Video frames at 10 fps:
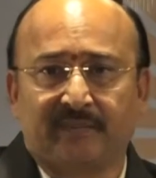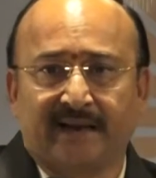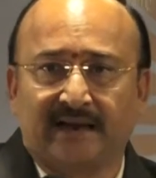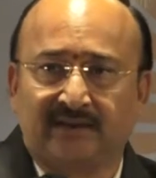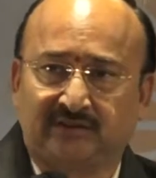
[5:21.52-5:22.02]

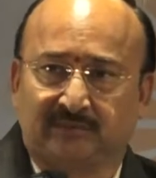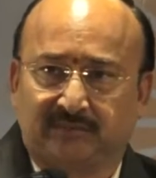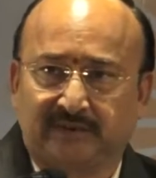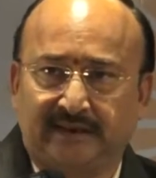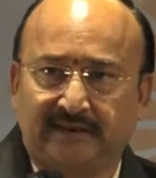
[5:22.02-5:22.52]
mechanism
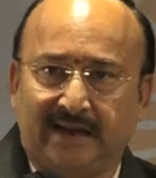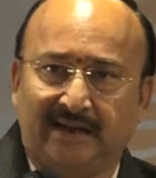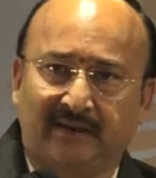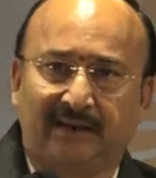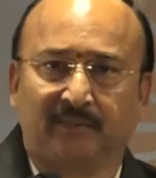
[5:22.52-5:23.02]
that is
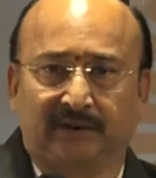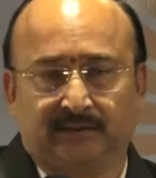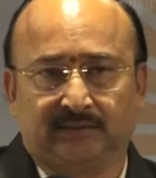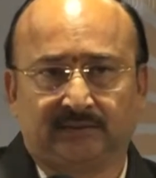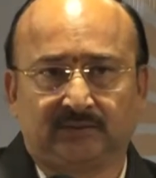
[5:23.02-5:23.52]
available
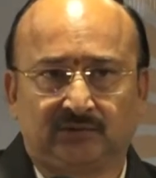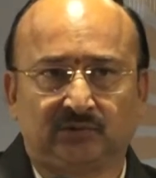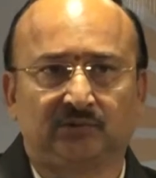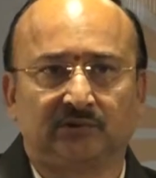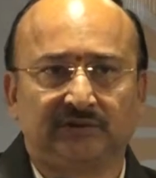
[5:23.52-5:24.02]

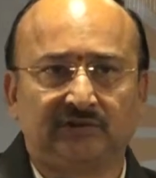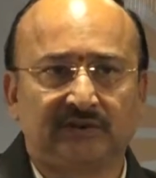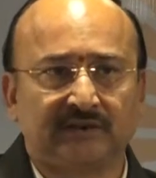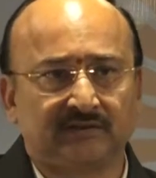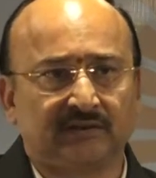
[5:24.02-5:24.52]
to
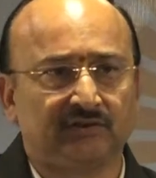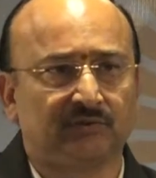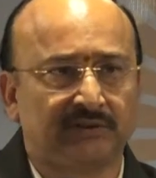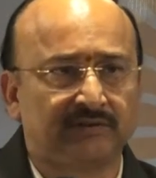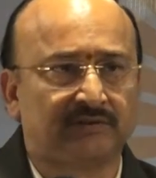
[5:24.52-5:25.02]
insurance
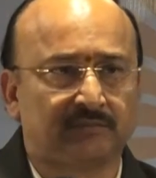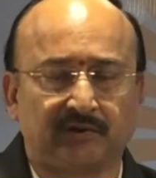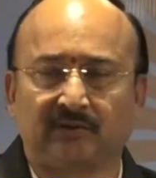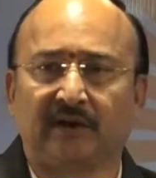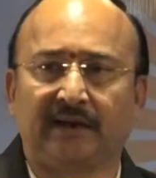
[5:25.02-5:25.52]
consumers,
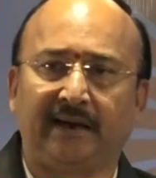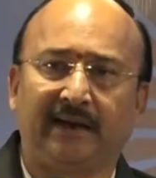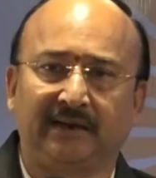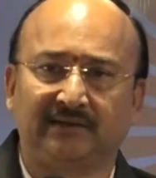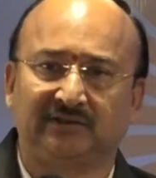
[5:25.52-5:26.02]

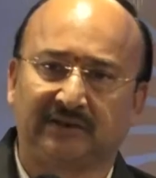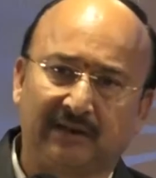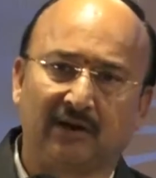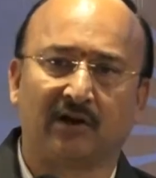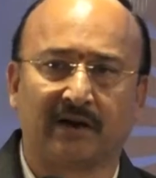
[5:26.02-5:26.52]
particularly in
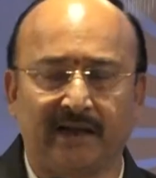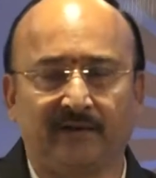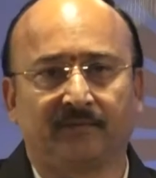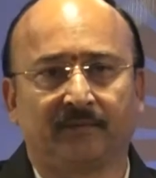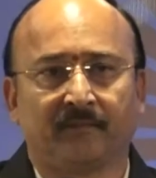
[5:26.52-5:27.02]
general or
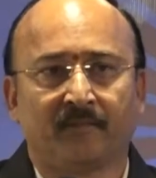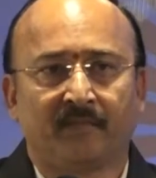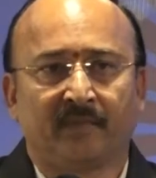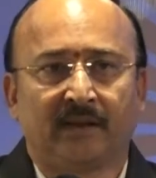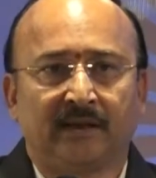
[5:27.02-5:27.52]
life,
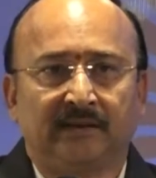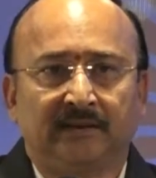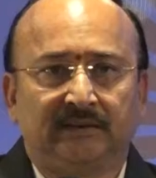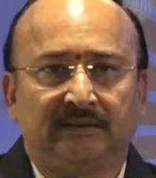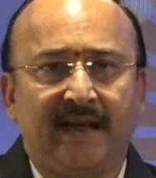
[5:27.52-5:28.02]

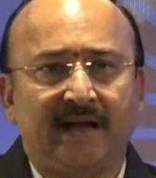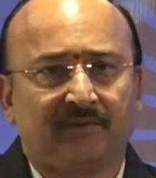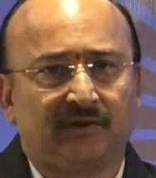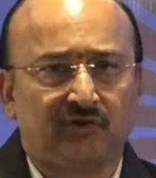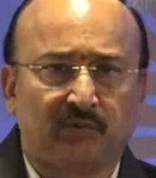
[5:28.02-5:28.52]
they
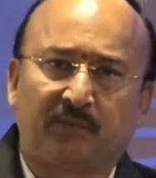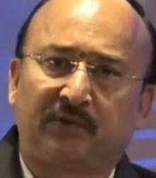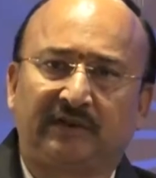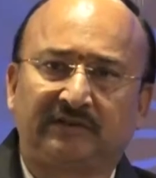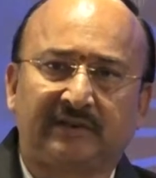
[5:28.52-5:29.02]
have Consumer
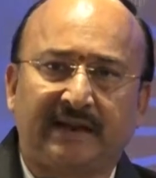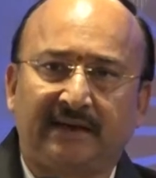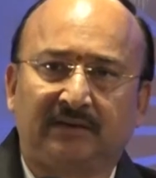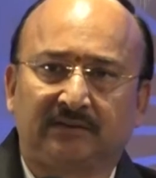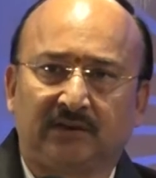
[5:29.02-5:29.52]
Protection
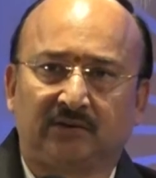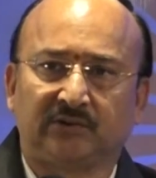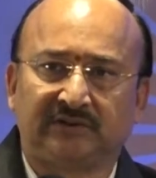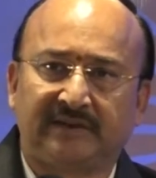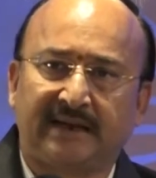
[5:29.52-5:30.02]
Act, under
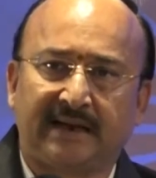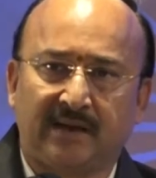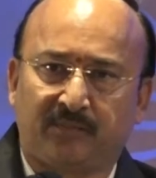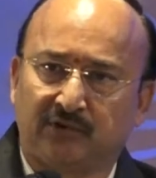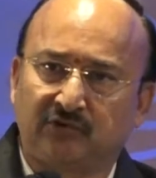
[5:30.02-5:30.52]
which they can
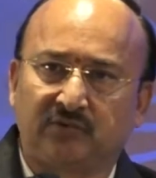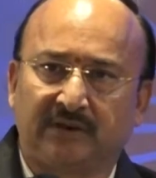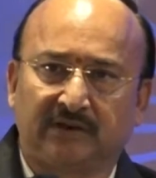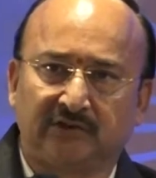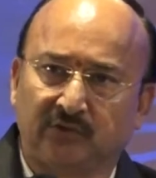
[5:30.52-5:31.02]
approach to
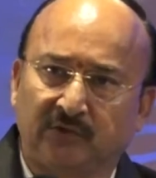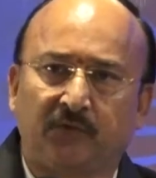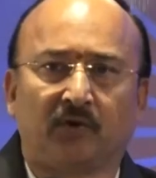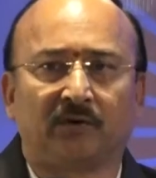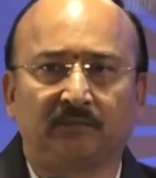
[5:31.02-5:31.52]
a consumer
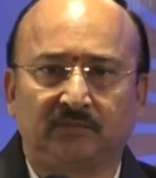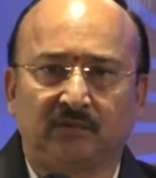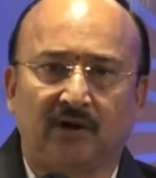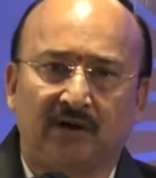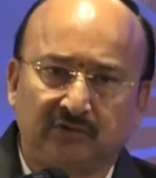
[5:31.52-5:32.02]
forum
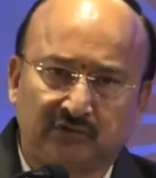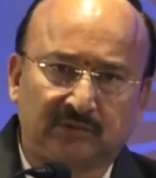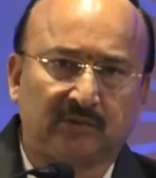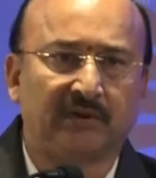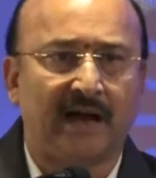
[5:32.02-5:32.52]
or
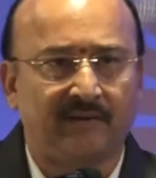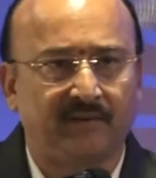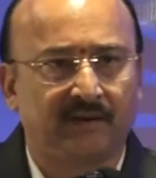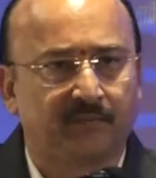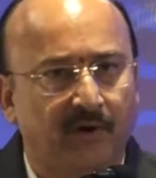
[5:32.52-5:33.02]

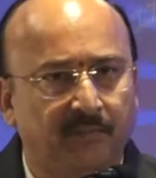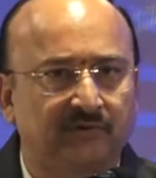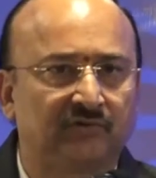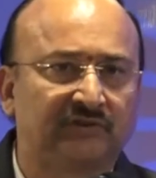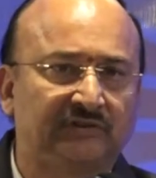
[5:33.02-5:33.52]
having proper
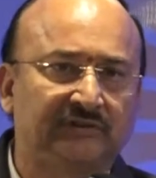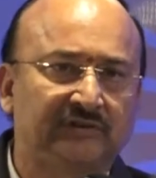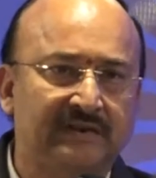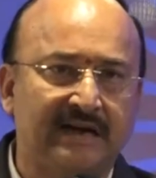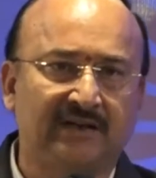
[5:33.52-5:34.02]

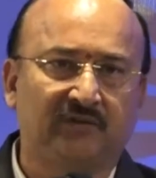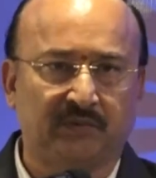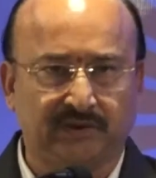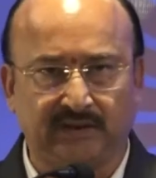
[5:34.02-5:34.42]
jurisdiction as per